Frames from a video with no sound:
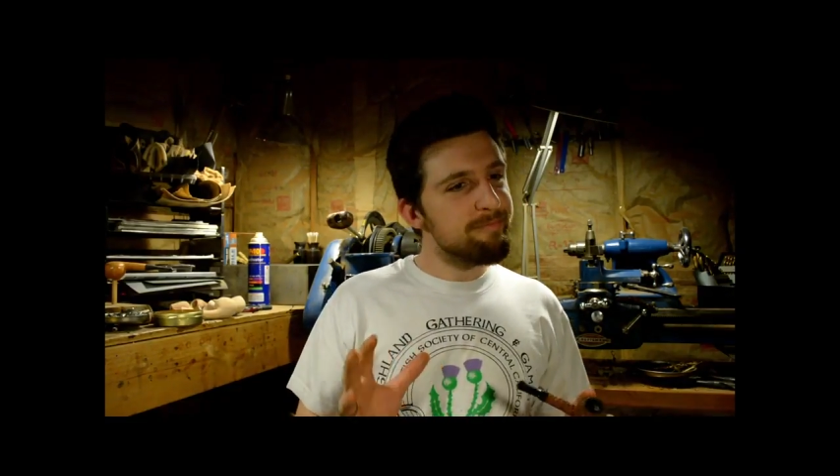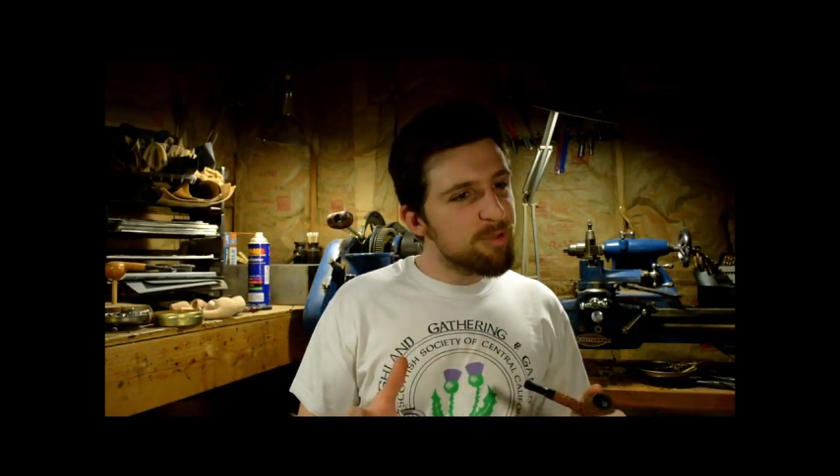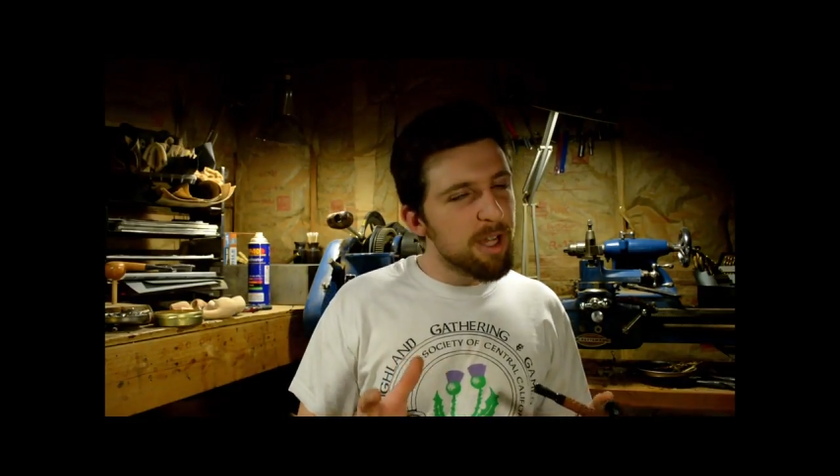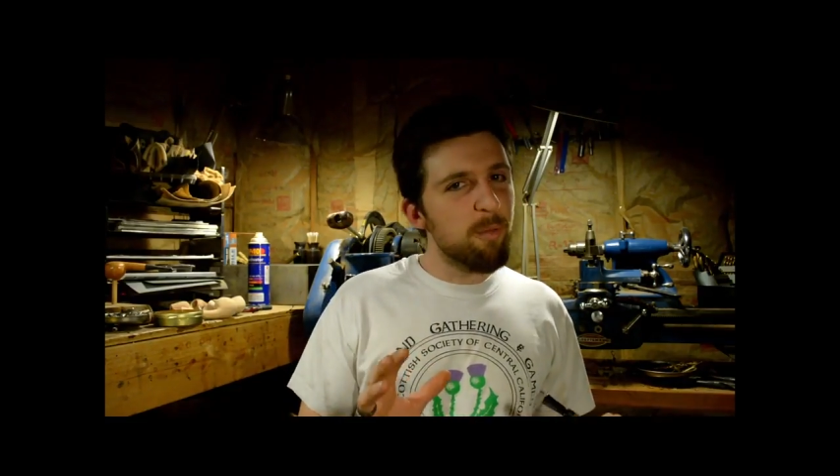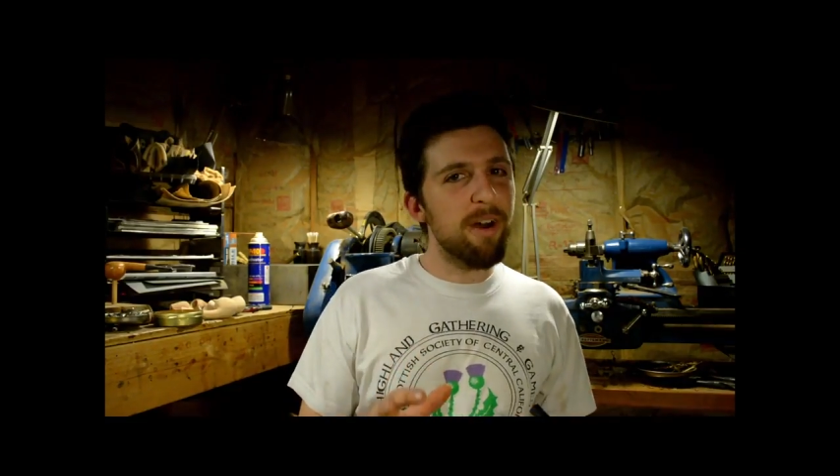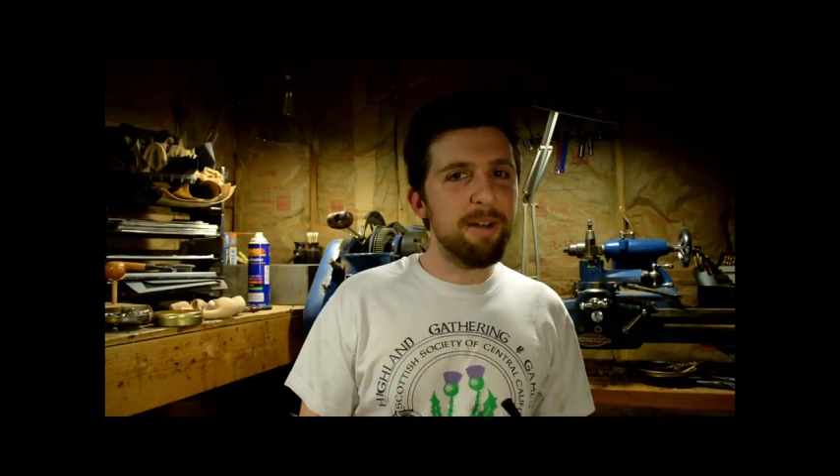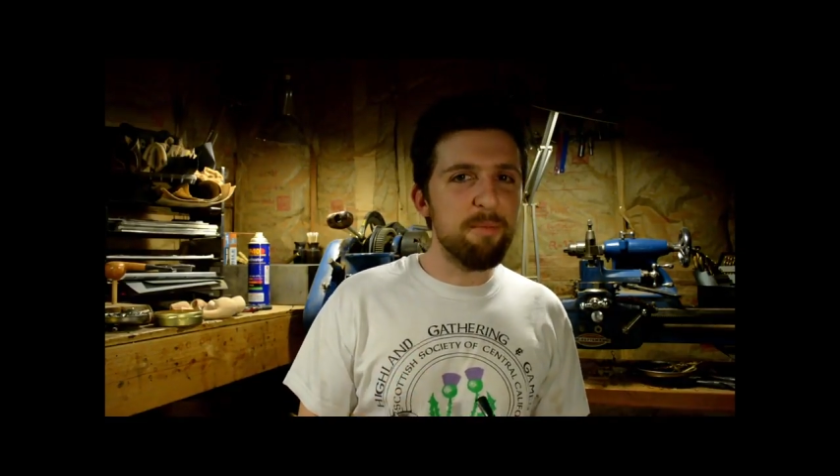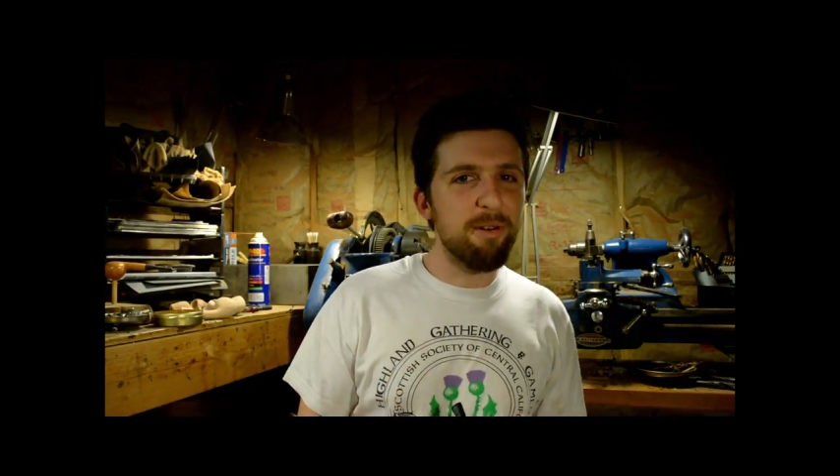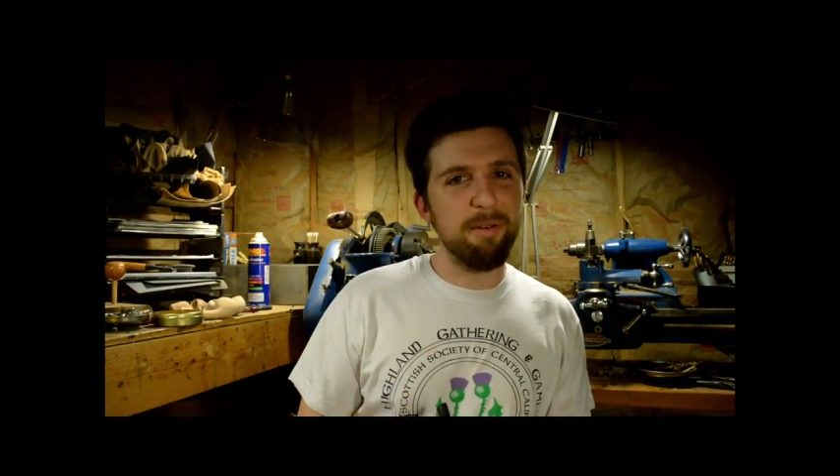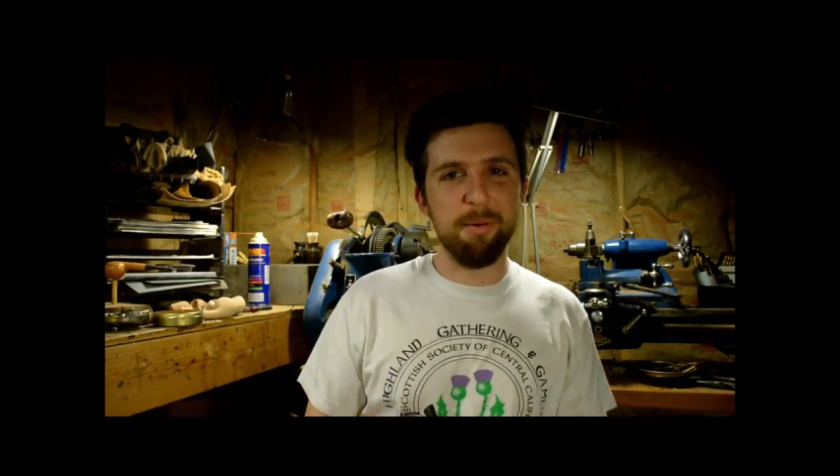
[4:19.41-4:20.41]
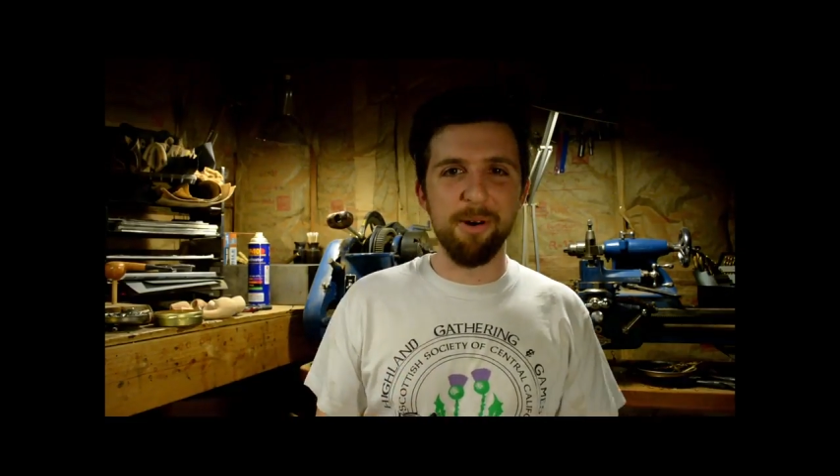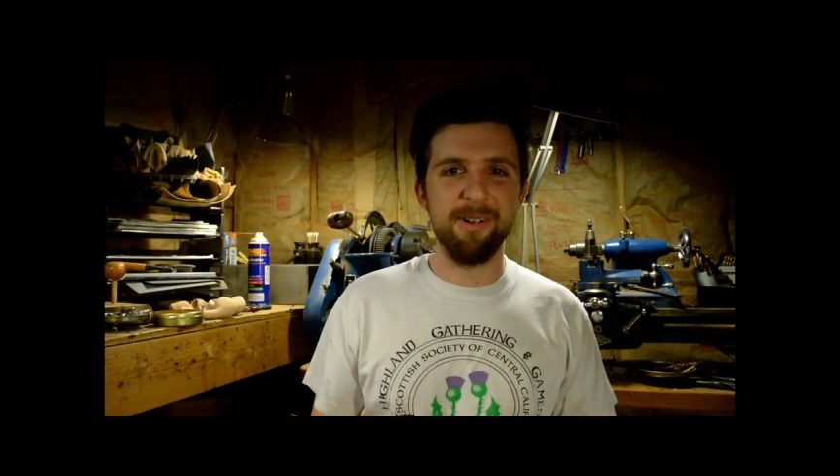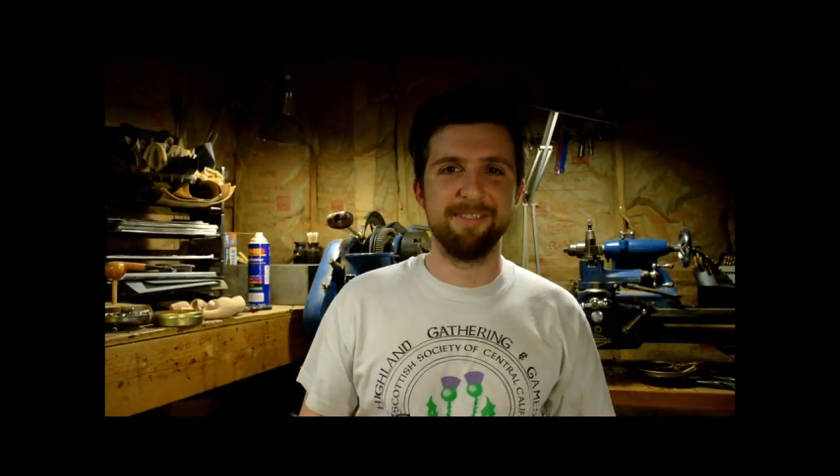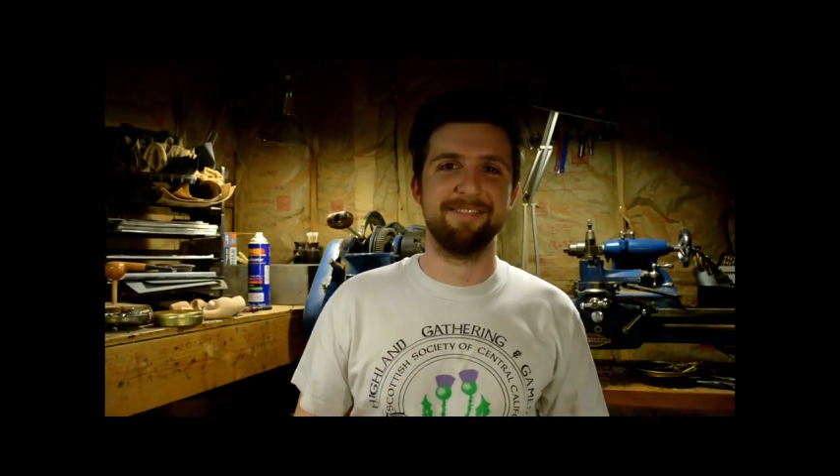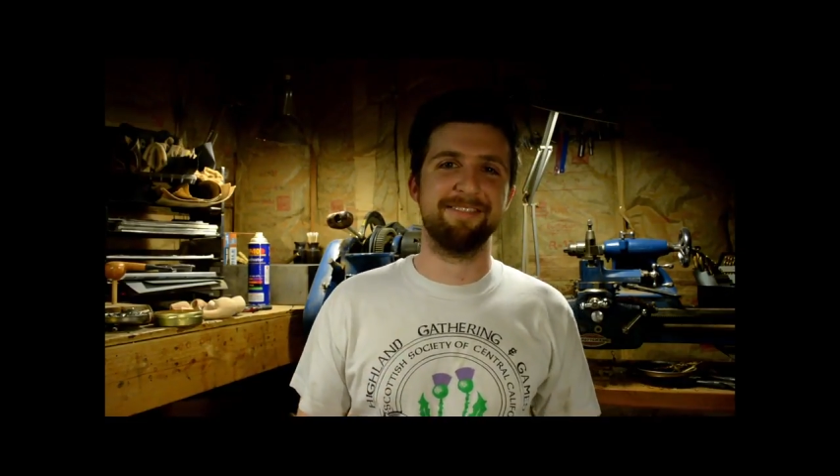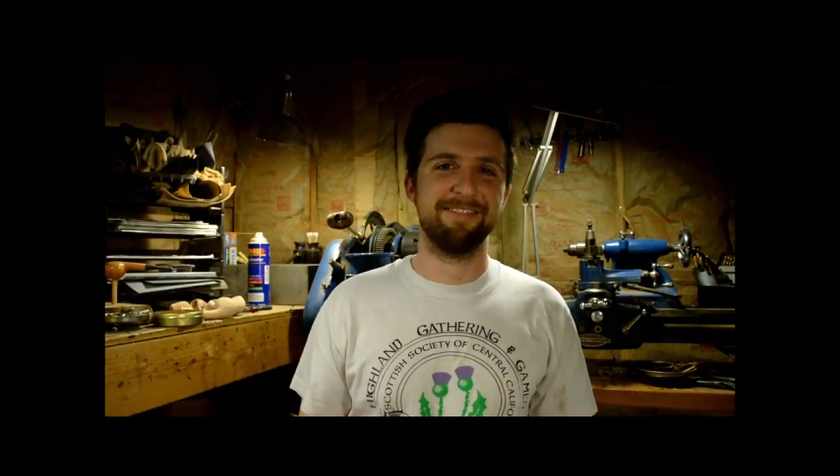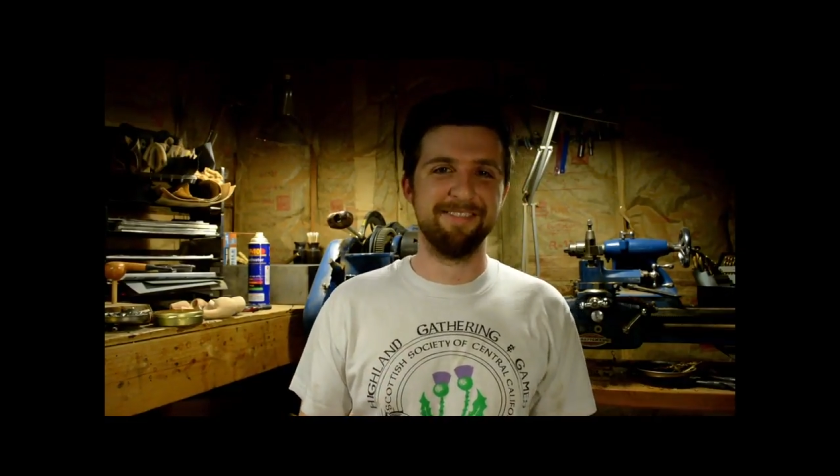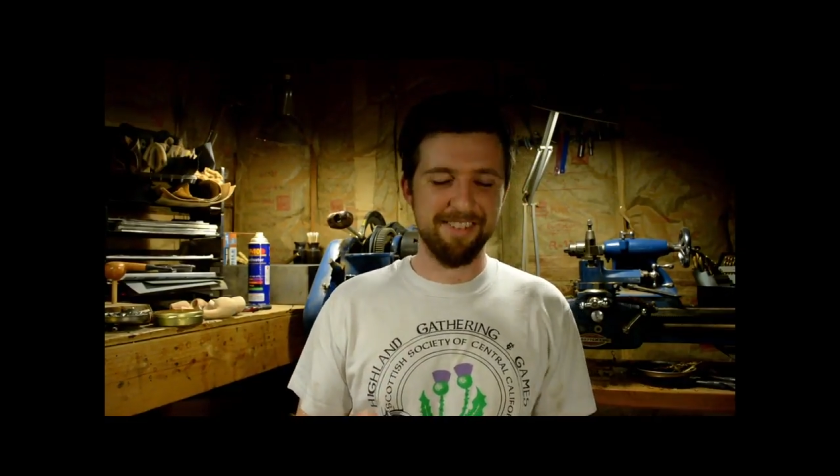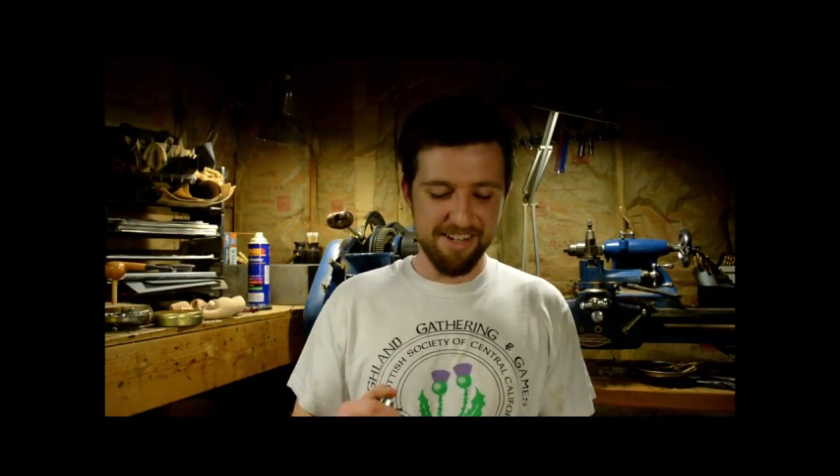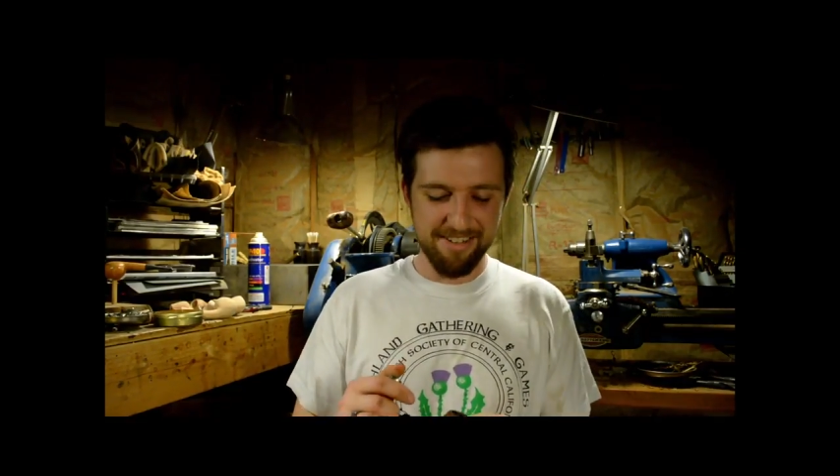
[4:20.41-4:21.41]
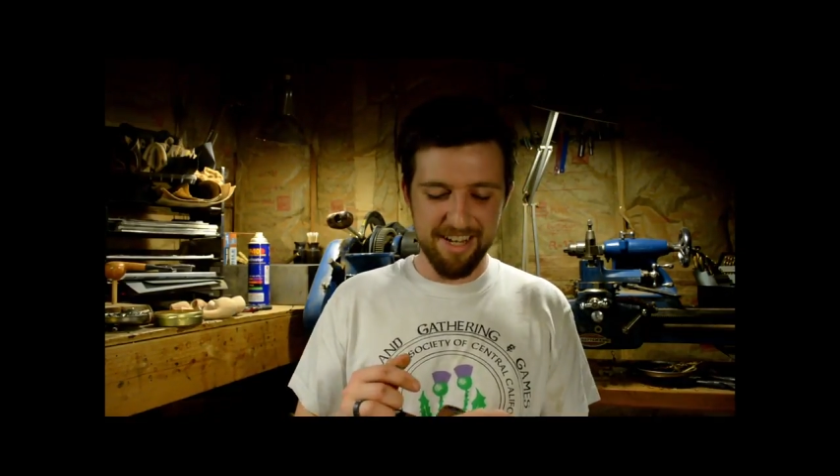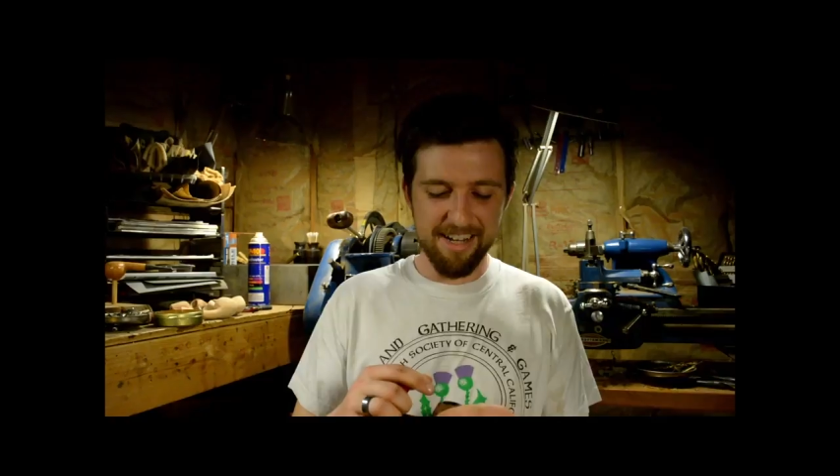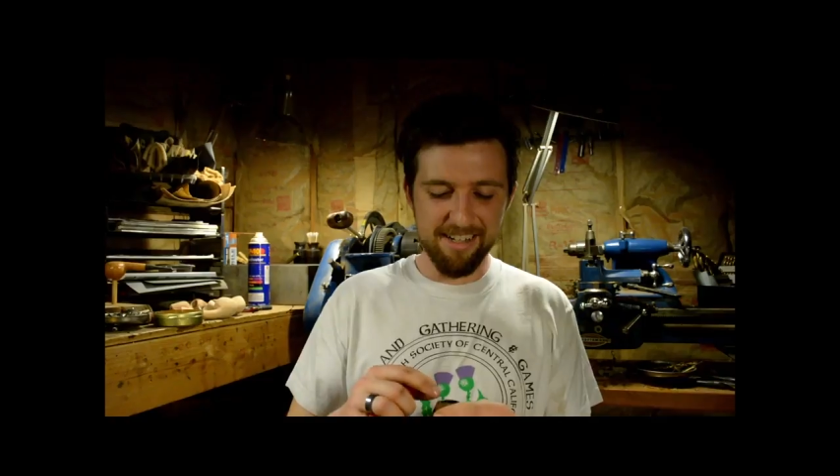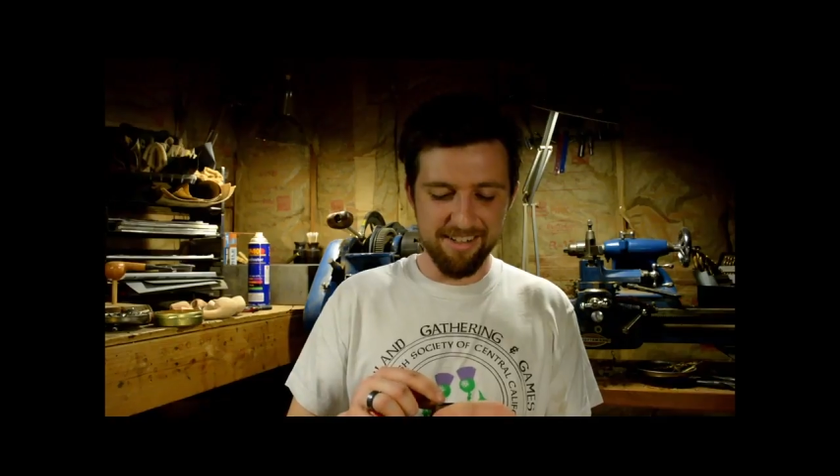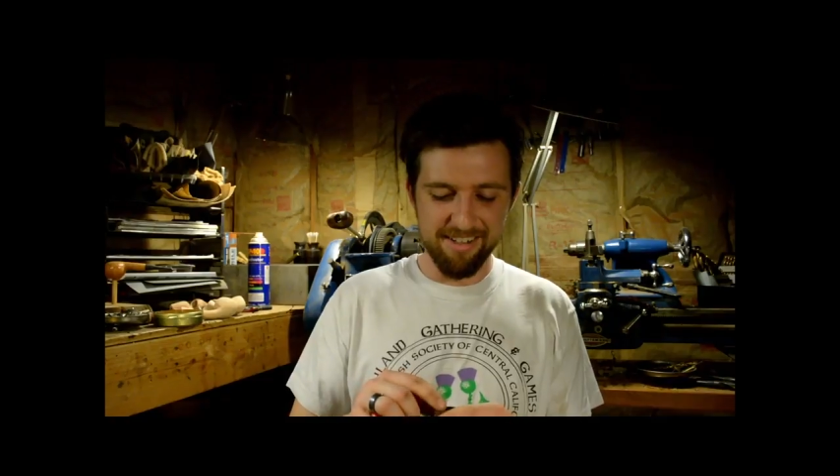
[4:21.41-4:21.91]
somewhat immovable tenon.